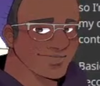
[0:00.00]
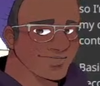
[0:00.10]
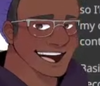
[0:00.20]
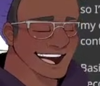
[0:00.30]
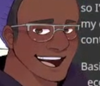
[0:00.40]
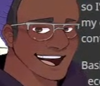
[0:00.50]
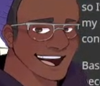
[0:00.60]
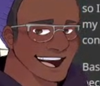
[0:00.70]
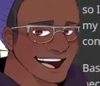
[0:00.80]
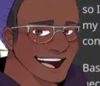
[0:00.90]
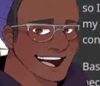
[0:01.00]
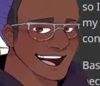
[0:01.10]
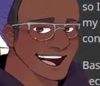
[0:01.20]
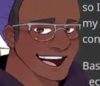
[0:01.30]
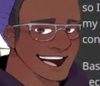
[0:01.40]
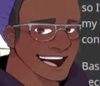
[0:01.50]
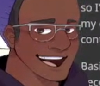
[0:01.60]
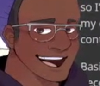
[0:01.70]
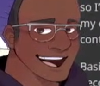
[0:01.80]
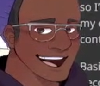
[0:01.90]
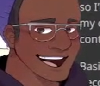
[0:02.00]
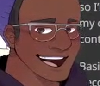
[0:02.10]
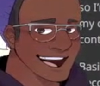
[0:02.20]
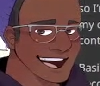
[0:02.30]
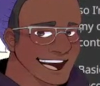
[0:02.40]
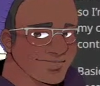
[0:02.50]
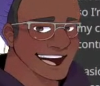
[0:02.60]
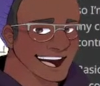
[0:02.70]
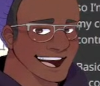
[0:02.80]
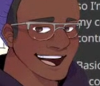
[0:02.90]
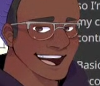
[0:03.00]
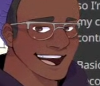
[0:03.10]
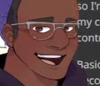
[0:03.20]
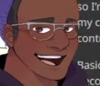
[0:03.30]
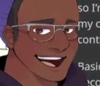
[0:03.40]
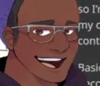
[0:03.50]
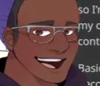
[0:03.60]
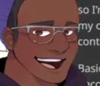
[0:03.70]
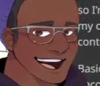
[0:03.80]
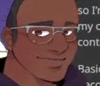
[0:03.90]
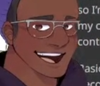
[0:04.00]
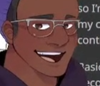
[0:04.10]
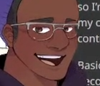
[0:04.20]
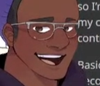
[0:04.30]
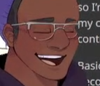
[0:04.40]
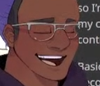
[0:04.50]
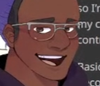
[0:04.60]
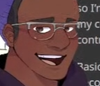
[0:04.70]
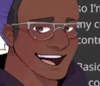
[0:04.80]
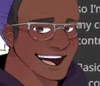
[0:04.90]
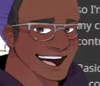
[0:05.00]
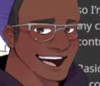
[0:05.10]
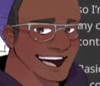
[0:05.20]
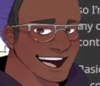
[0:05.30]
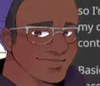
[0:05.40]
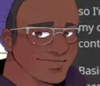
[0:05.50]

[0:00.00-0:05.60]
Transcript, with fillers: You put a lot of information out there, and I'm recommending that you don't do that